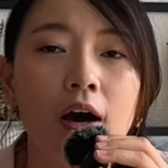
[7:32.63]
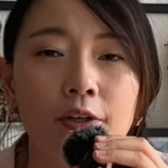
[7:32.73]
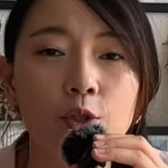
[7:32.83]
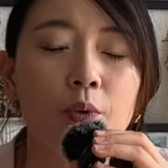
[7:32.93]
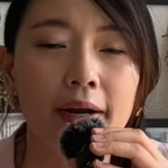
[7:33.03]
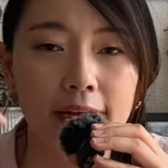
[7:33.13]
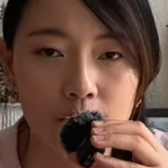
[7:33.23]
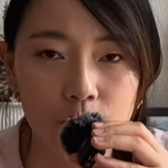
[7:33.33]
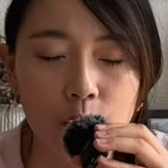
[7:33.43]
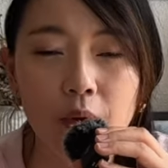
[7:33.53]
You
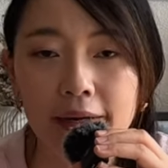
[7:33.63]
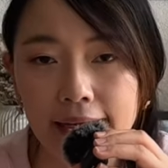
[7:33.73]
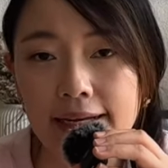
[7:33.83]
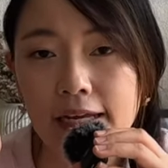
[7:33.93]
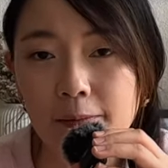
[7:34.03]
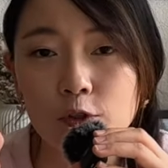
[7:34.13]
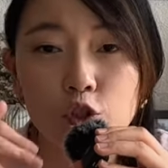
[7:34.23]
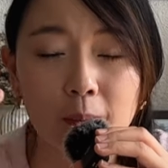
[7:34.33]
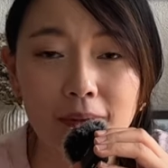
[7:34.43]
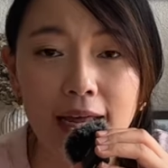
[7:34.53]
are then able
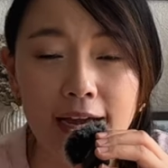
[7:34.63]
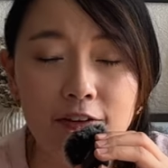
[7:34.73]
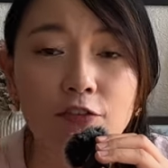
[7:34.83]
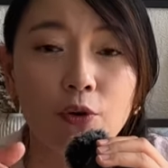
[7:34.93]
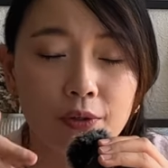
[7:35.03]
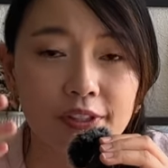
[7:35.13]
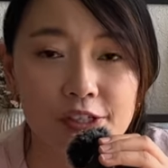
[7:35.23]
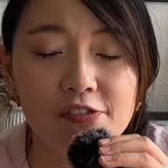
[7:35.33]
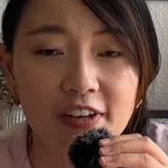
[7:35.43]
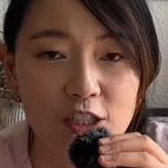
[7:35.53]
to apply for
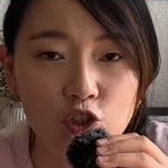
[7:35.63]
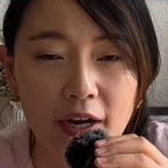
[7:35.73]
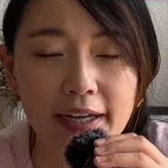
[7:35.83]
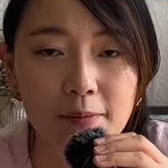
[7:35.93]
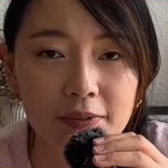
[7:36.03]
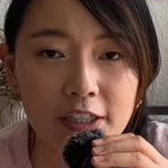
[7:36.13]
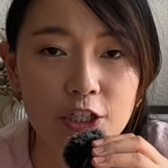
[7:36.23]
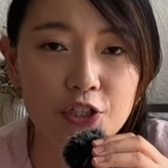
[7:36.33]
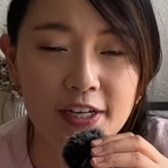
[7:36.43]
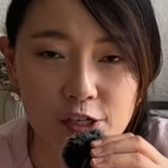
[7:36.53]
this fast track
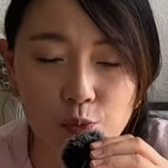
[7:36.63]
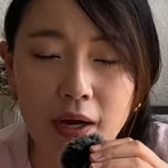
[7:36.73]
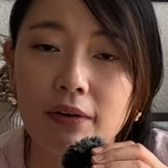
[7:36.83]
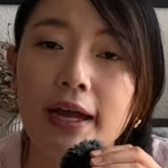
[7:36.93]
application as well,